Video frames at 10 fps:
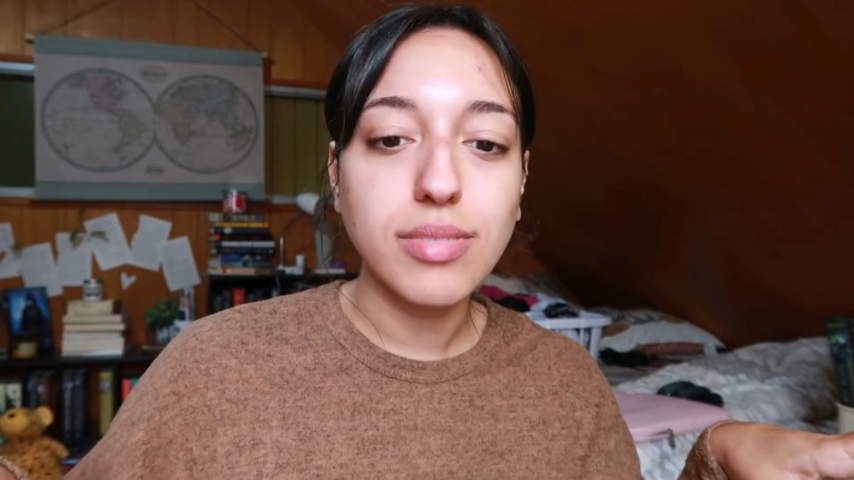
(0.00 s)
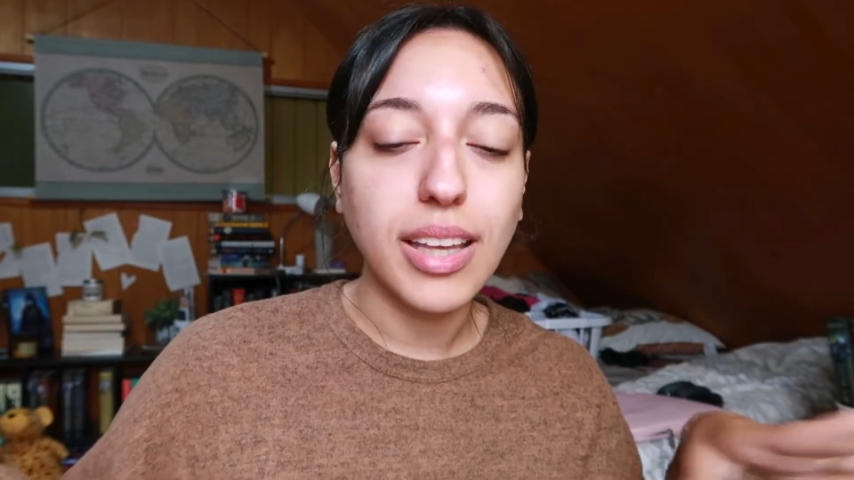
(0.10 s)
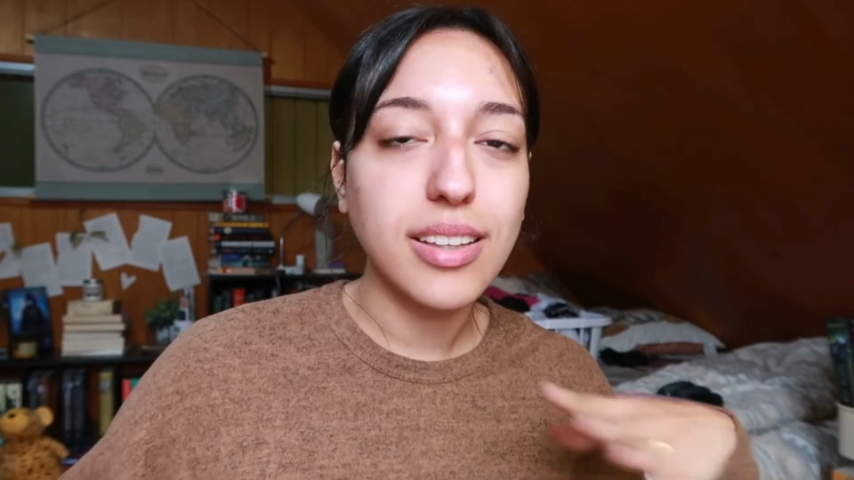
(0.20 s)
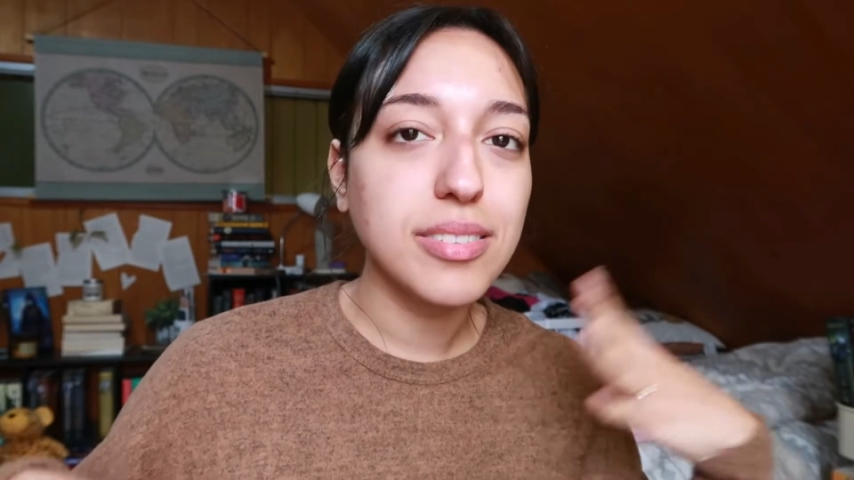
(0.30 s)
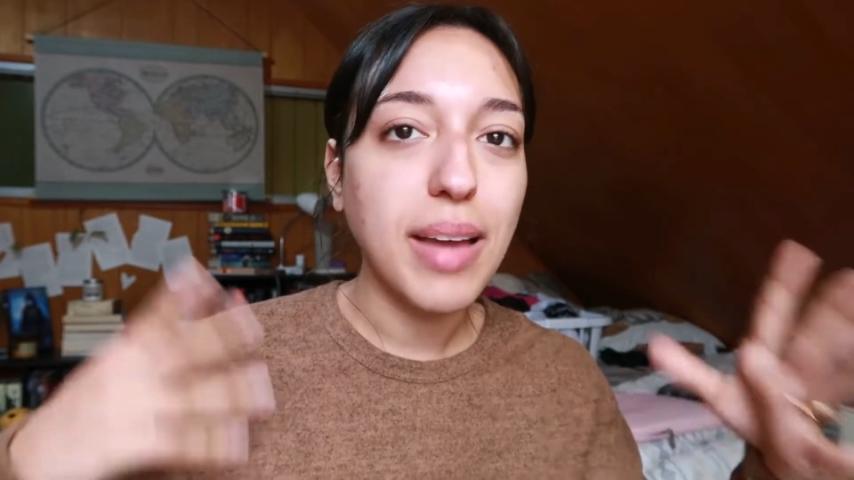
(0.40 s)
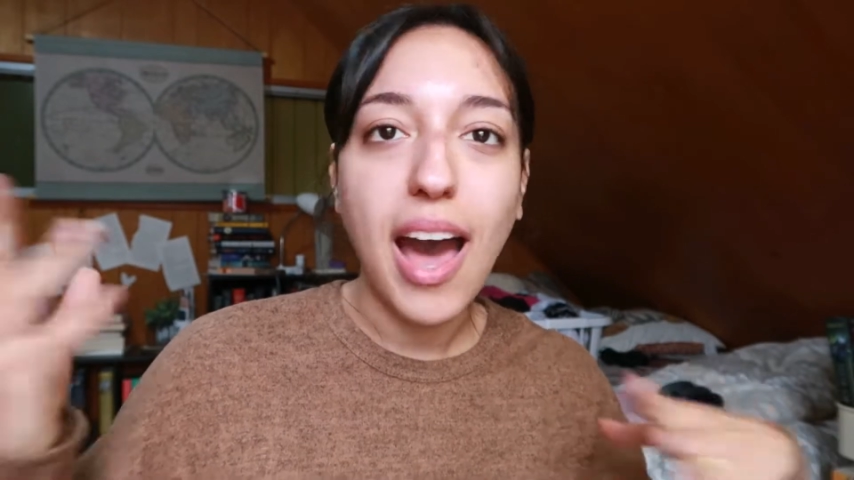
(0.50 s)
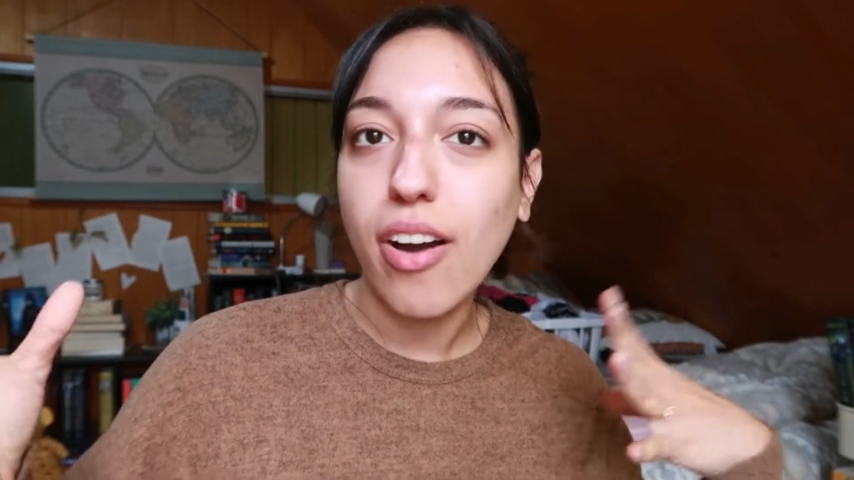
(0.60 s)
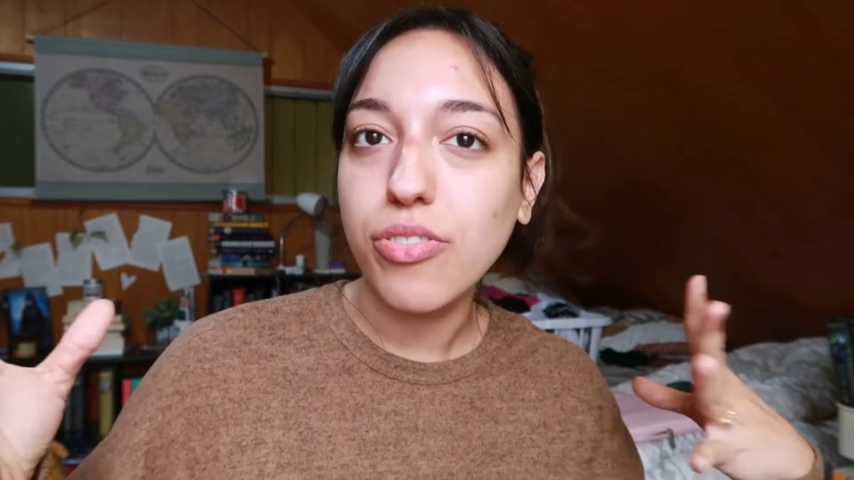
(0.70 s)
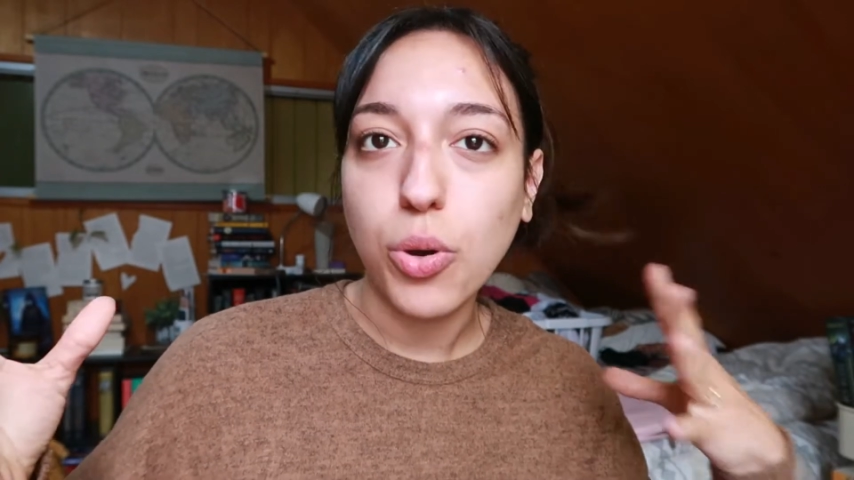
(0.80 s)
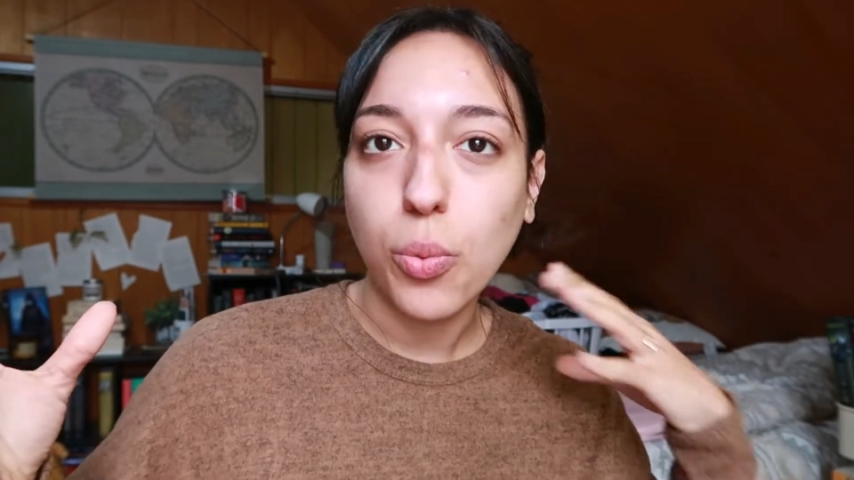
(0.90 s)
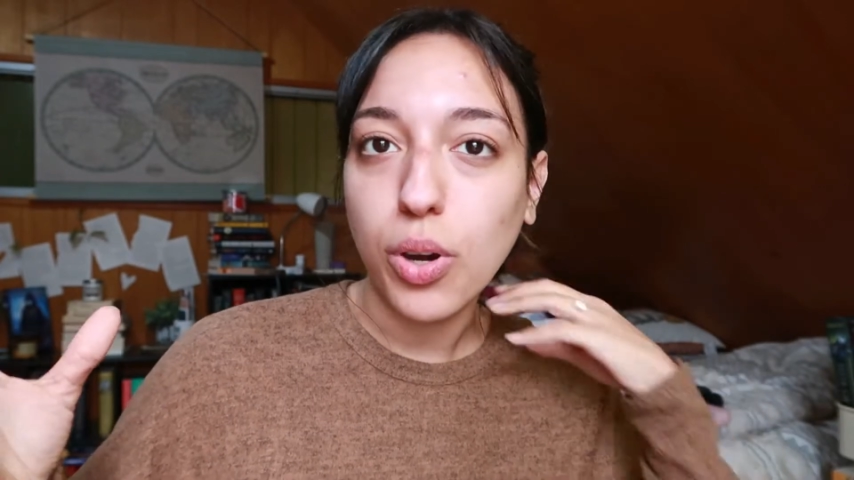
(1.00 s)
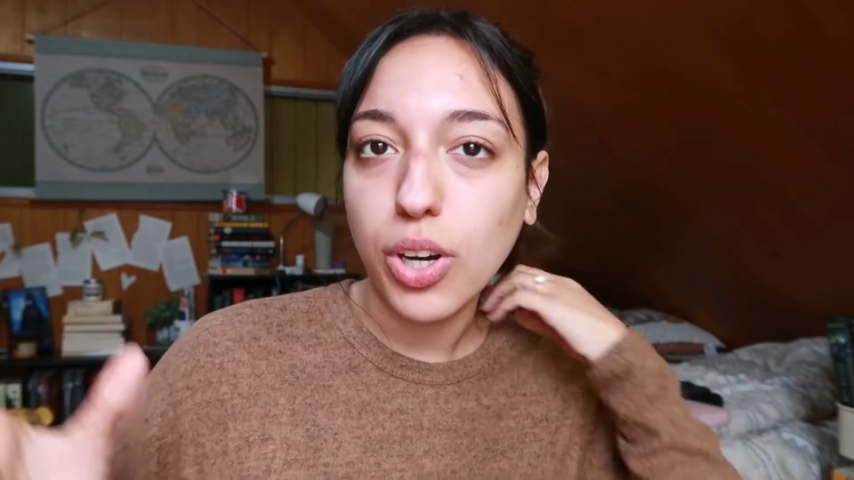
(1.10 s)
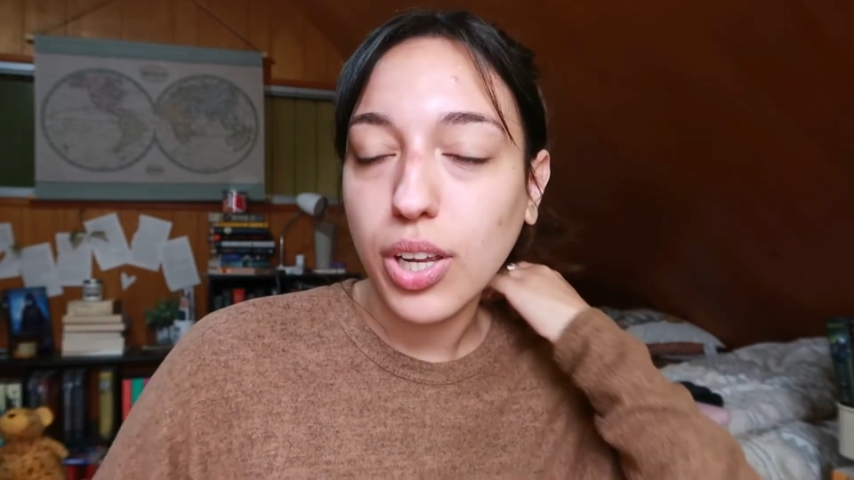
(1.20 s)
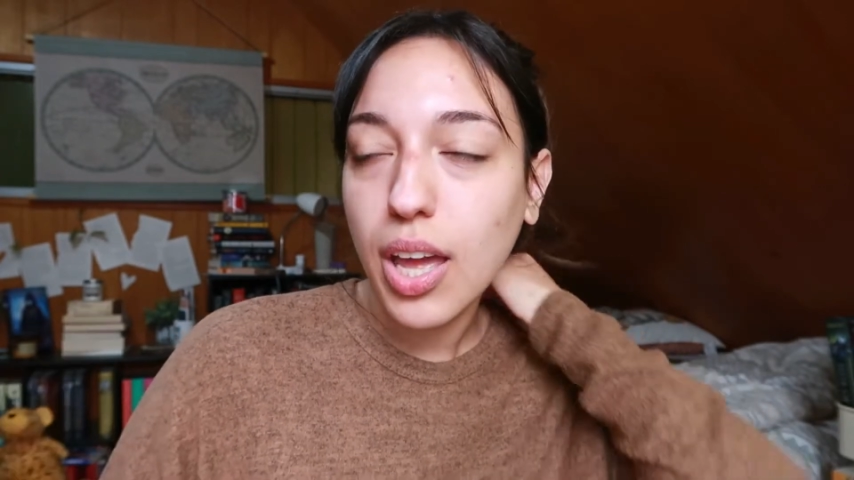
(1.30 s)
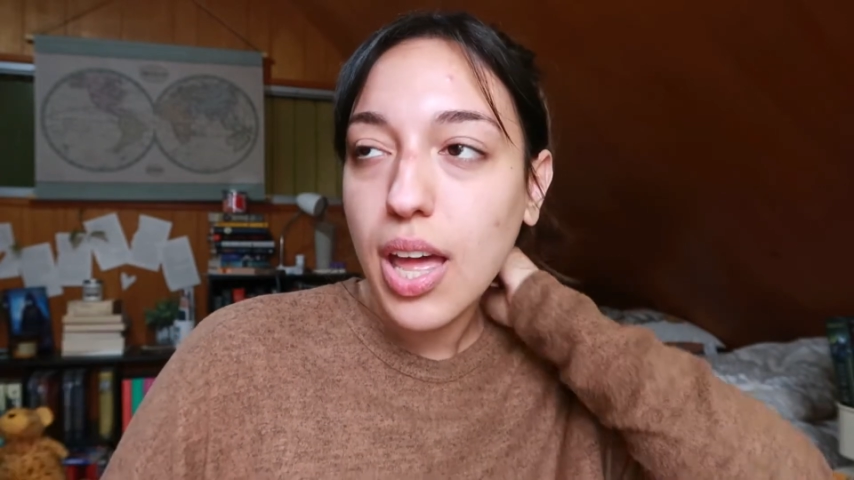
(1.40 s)
like after
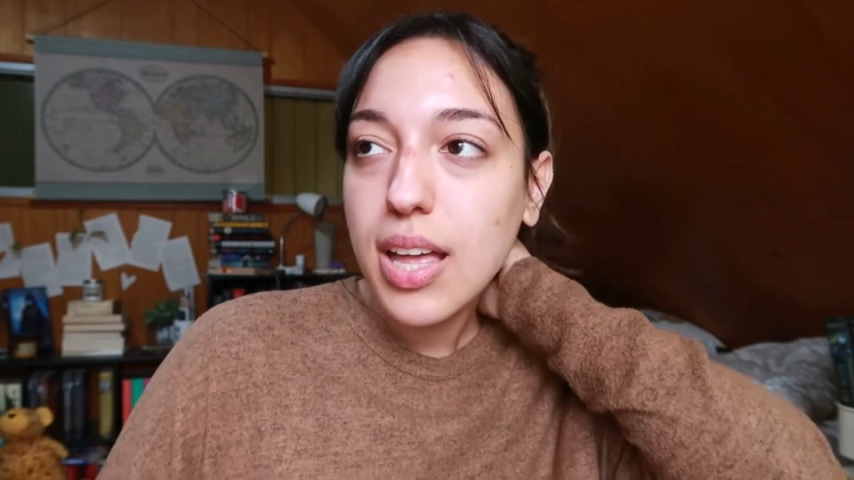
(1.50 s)
work,